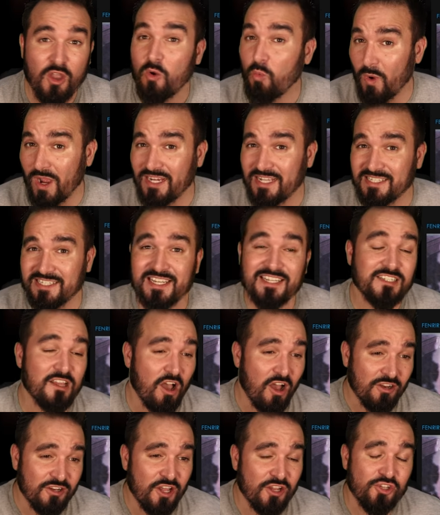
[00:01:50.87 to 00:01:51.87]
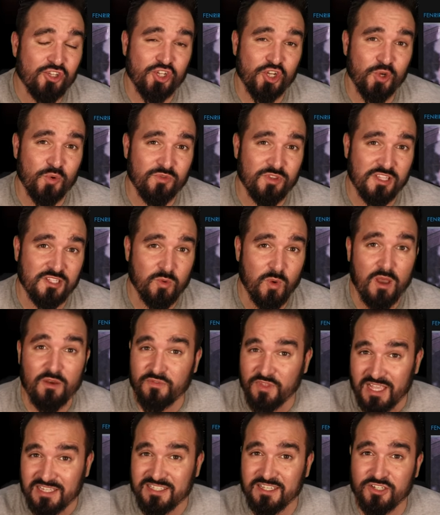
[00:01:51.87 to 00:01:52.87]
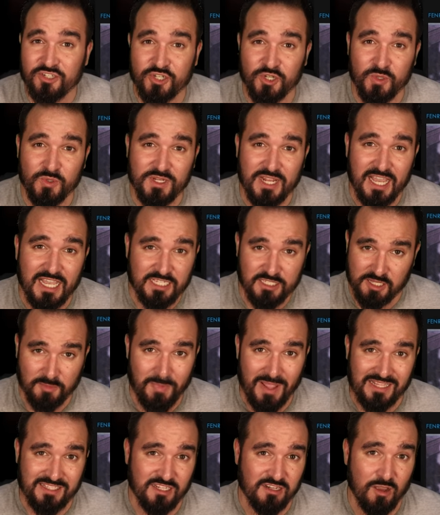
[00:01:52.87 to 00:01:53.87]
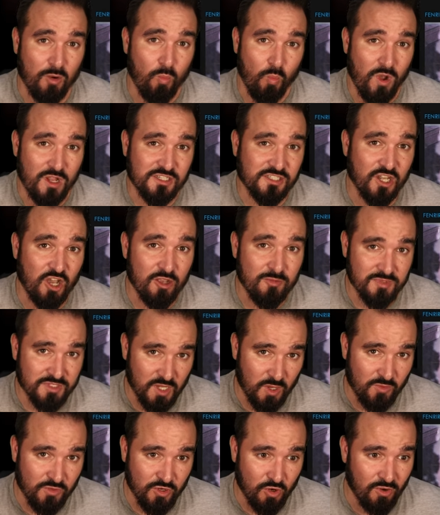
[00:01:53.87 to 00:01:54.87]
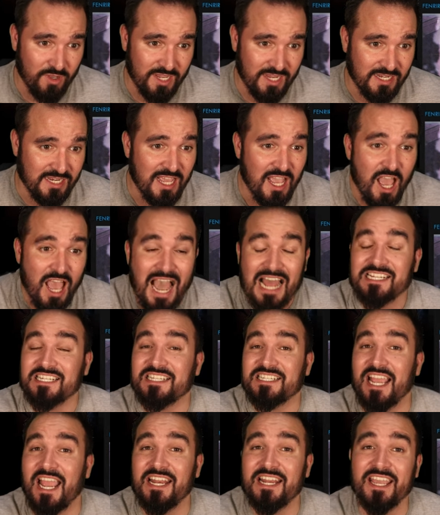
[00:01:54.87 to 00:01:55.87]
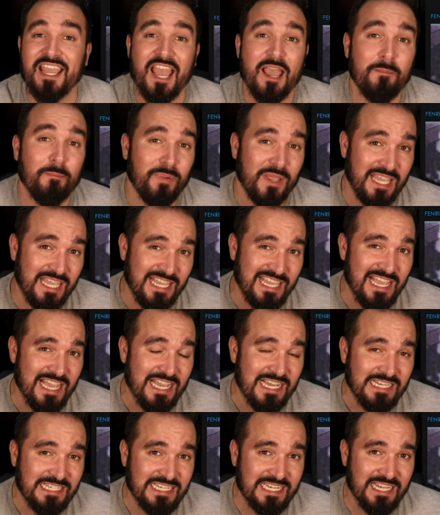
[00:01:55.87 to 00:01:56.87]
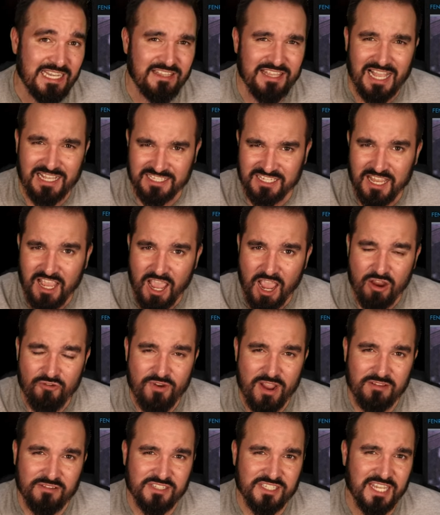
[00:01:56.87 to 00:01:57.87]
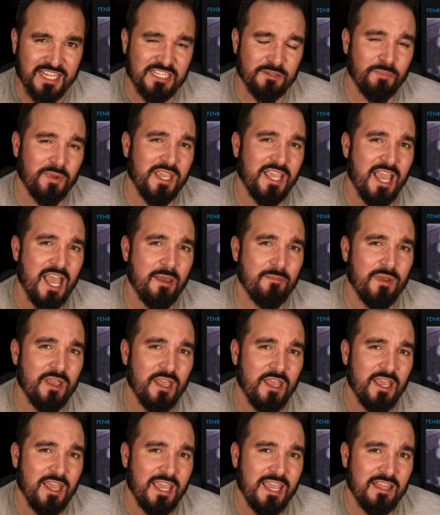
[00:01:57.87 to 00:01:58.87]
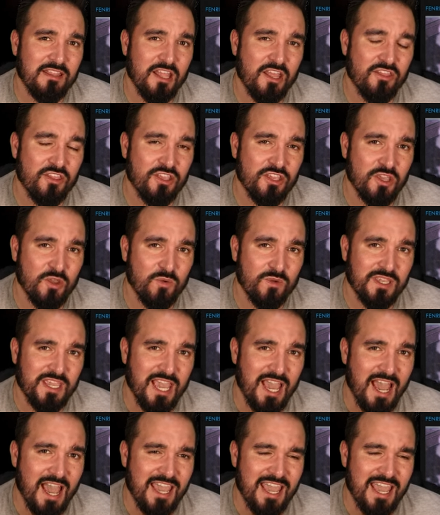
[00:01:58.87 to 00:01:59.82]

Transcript: When is it? On June the twelfth, that's in two days, depending on what time zone you're in, at ten A M P T, that's around six P M in the U K,